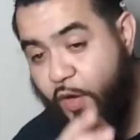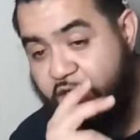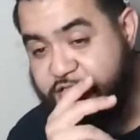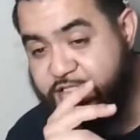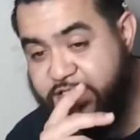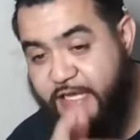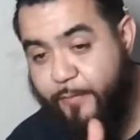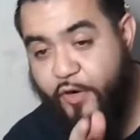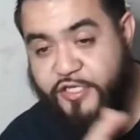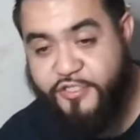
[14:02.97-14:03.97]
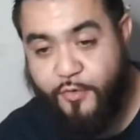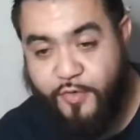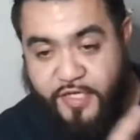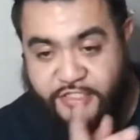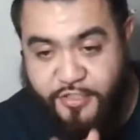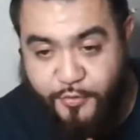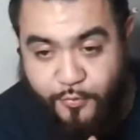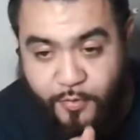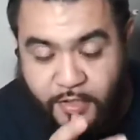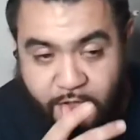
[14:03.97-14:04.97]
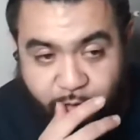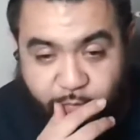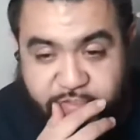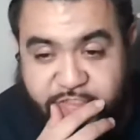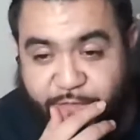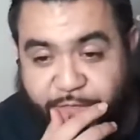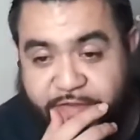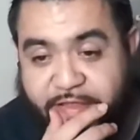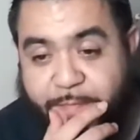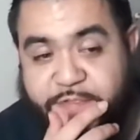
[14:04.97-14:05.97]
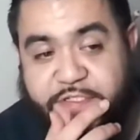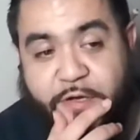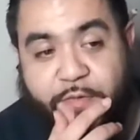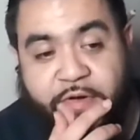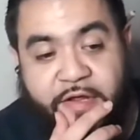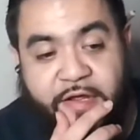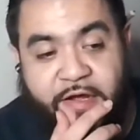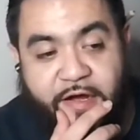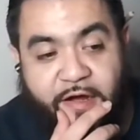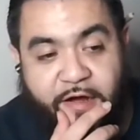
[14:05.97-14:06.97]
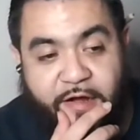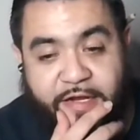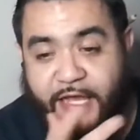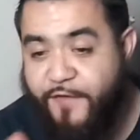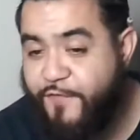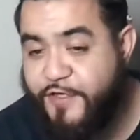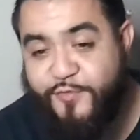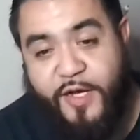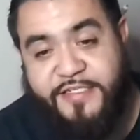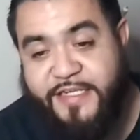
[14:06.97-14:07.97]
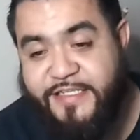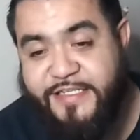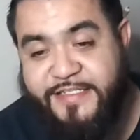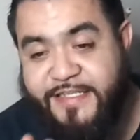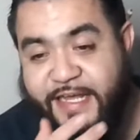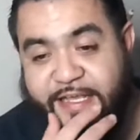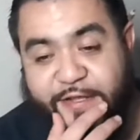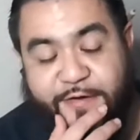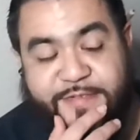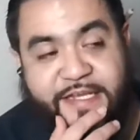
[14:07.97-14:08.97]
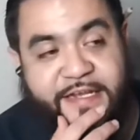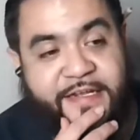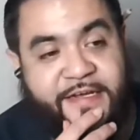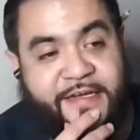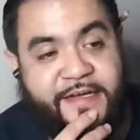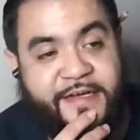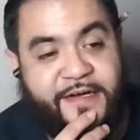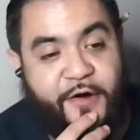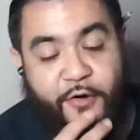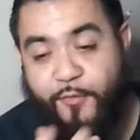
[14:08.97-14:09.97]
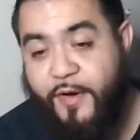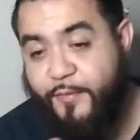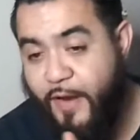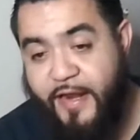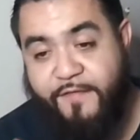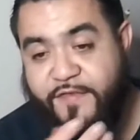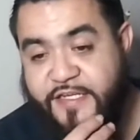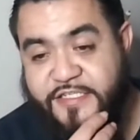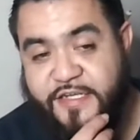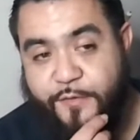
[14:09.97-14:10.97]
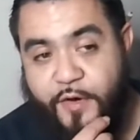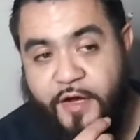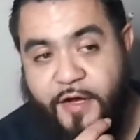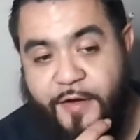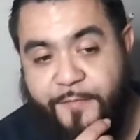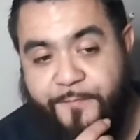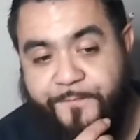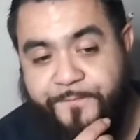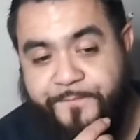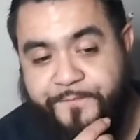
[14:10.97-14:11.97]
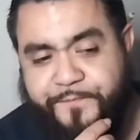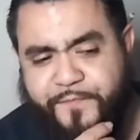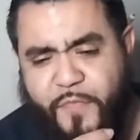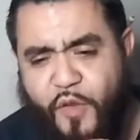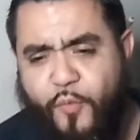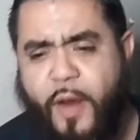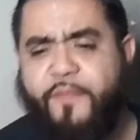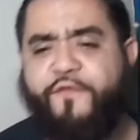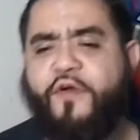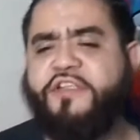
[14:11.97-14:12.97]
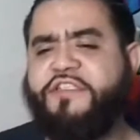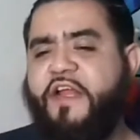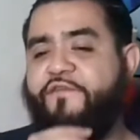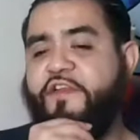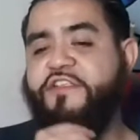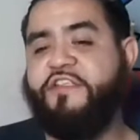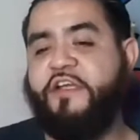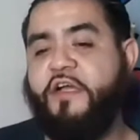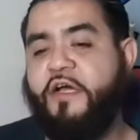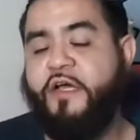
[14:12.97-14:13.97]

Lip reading: watching Samurai Shogun 2, which is the 5th episode. Gotta finish watching that shit tonight. You know what I'm saying? Or right after this shit. Right before this shit, I finished the